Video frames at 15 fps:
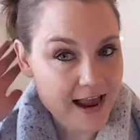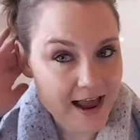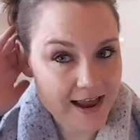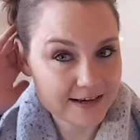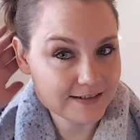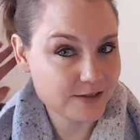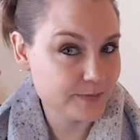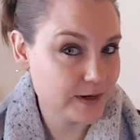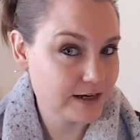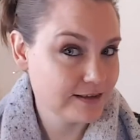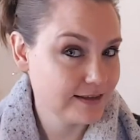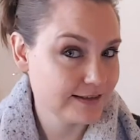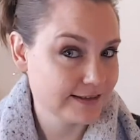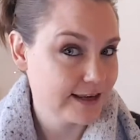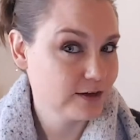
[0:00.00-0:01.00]
I sprayed
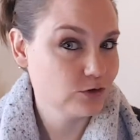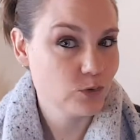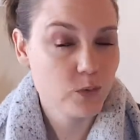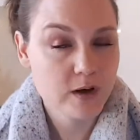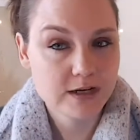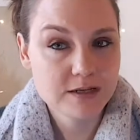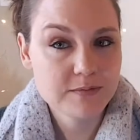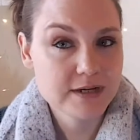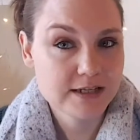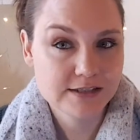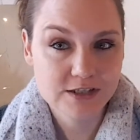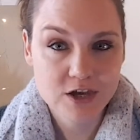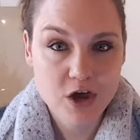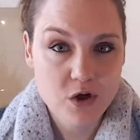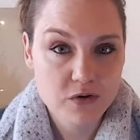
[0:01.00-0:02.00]
this 20
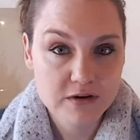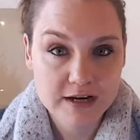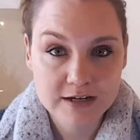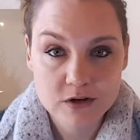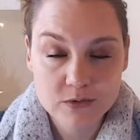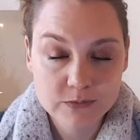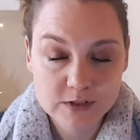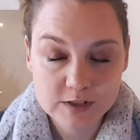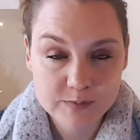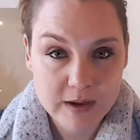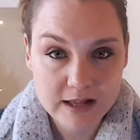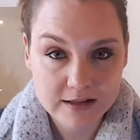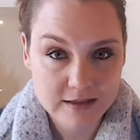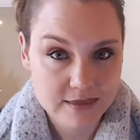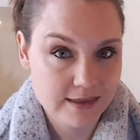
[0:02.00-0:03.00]
minutes ago and I don't
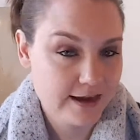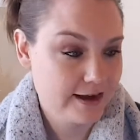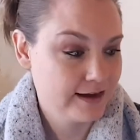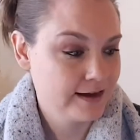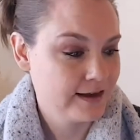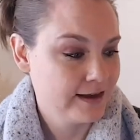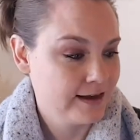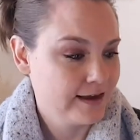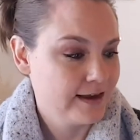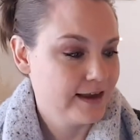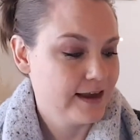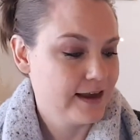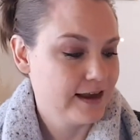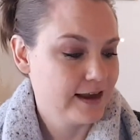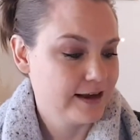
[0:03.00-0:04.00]
smell a thing.
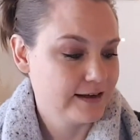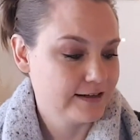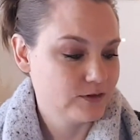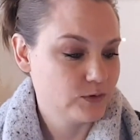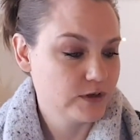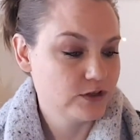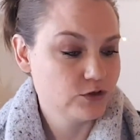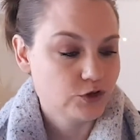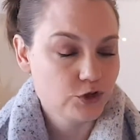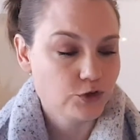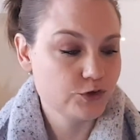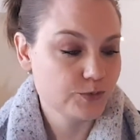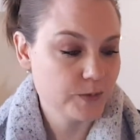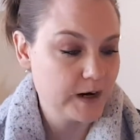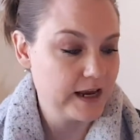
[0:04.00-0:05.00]
And when you do
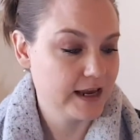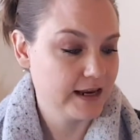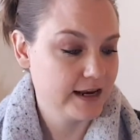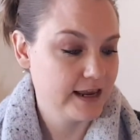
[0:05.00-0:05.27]
spray it,